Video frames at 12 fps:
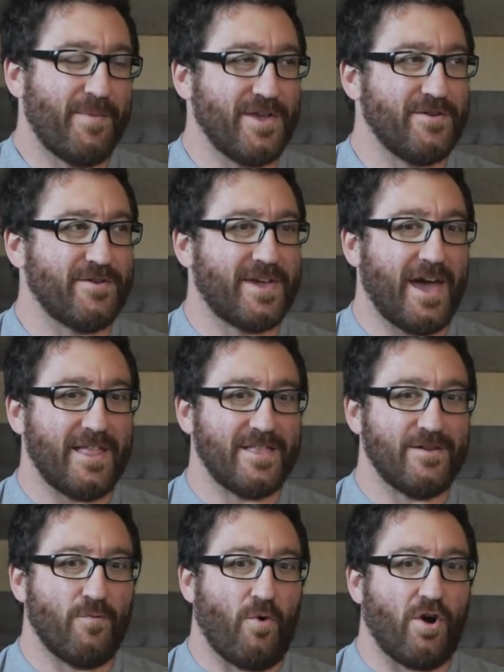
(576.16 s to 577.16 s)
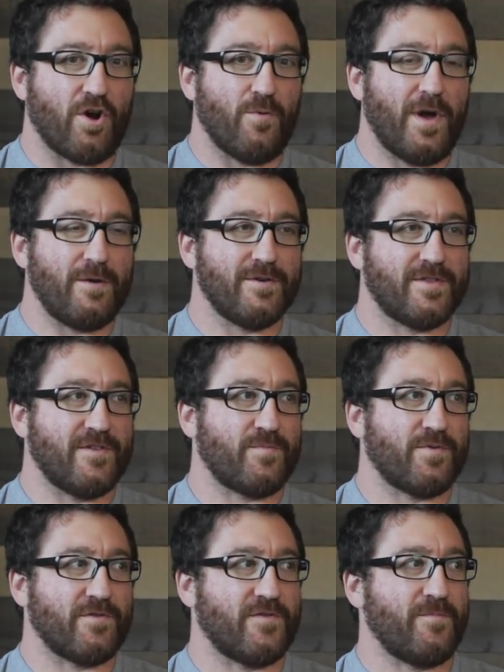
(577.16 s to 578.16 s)
But you walk away with this
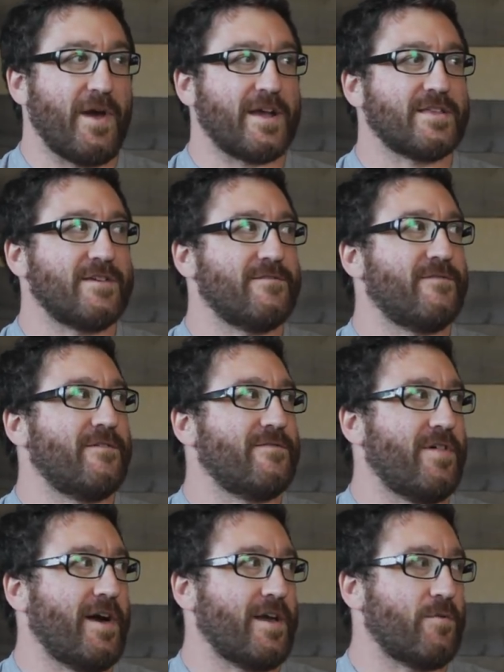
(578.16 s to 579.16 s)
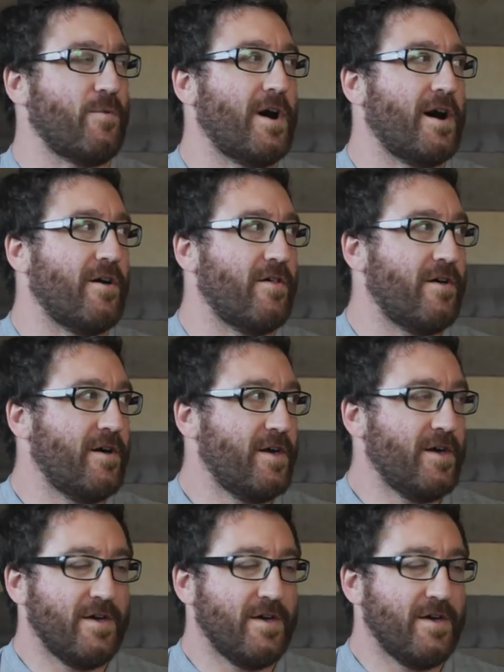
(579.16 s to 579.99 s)
perspective of like, well,